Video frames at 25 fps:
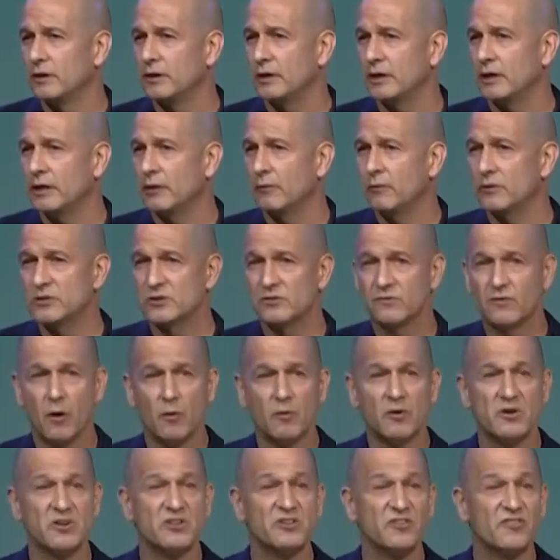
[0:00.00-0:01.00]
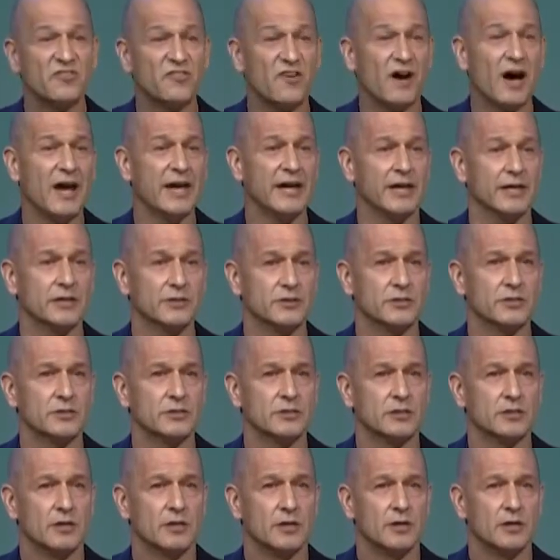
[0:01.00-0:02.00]
It was a vote in defiance
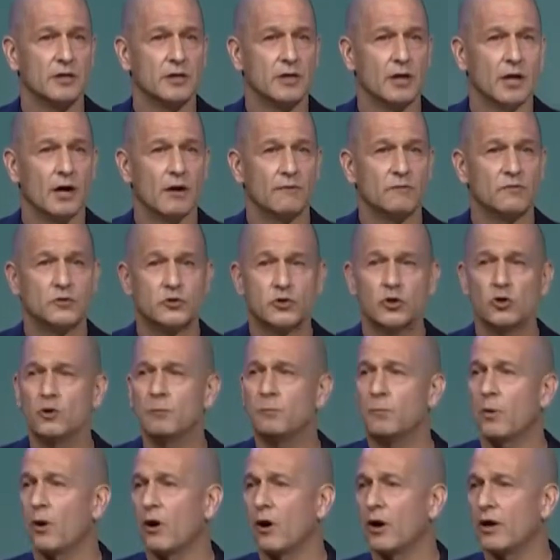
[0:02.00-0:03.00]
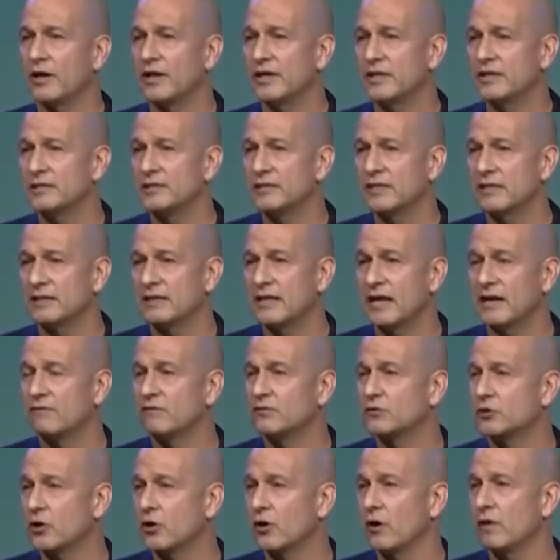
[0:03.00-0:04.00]
of 2 parties that have
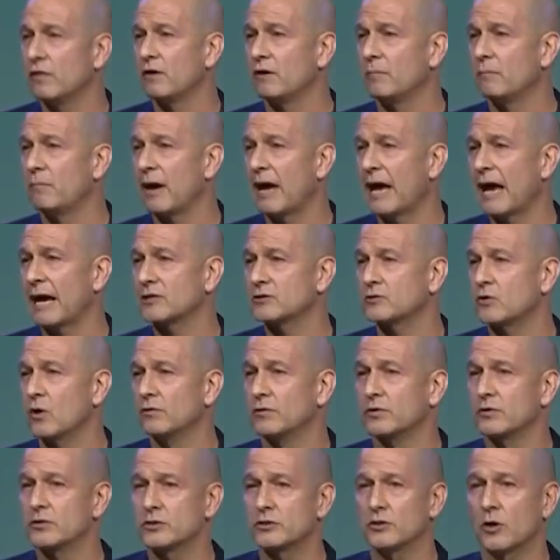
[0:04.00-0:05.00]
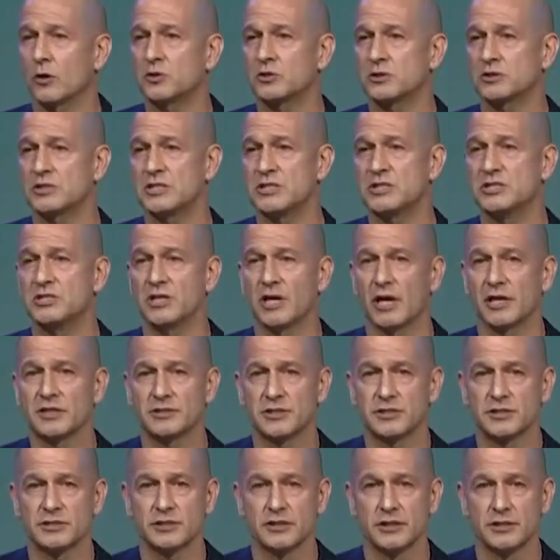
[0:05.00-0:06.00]
turned their backs on the social
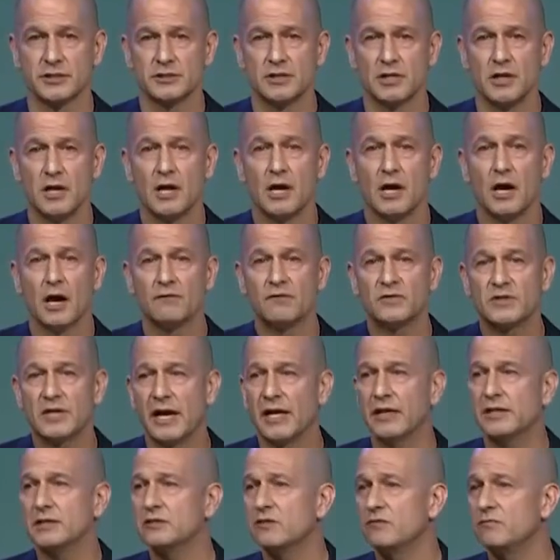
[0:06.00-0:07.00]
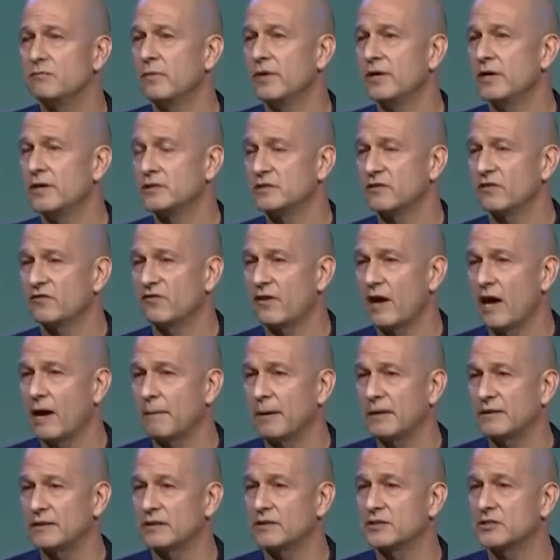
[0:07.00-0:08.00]
injustices of tens of millions of
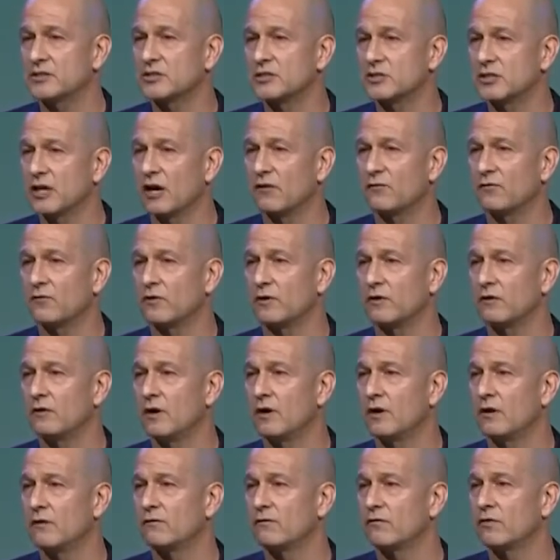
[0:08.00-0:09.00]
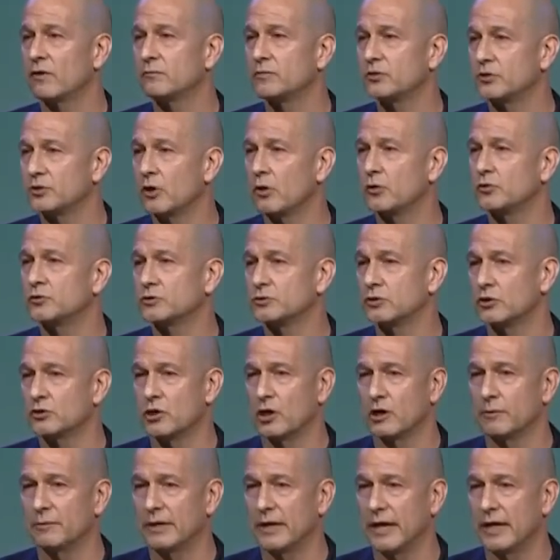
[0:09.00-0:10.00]
families that suffer from social
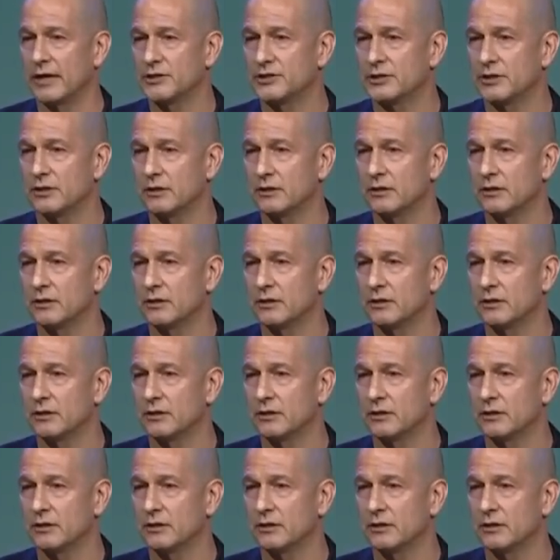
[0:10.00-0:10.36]
determination.